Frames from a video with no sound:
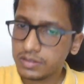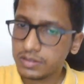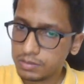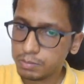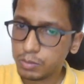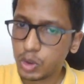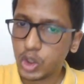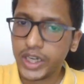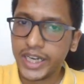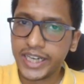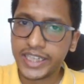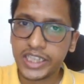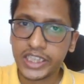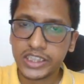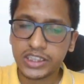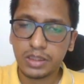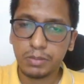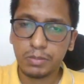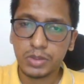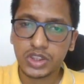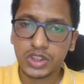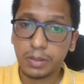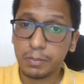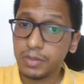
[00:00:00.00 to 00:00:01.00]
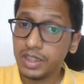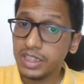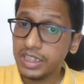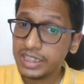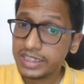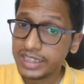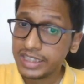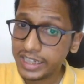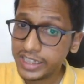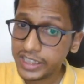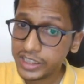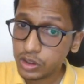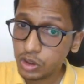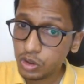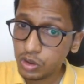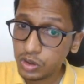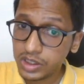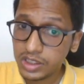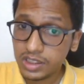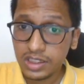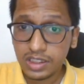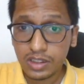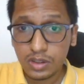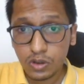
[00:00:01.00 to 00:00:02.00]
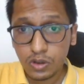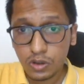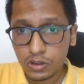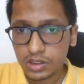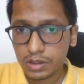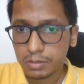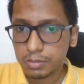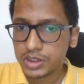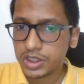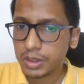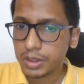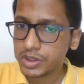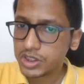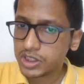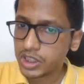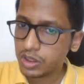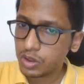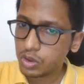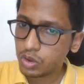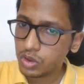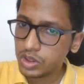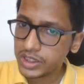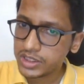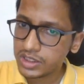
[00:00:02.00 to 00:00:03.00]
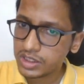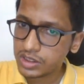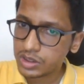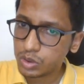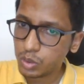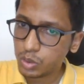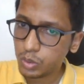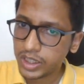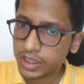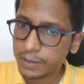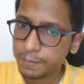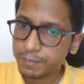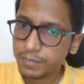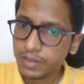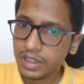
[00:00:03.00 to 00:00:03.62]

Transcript: protecting the bishop. Can it go here? No. The bishop is controlling the square.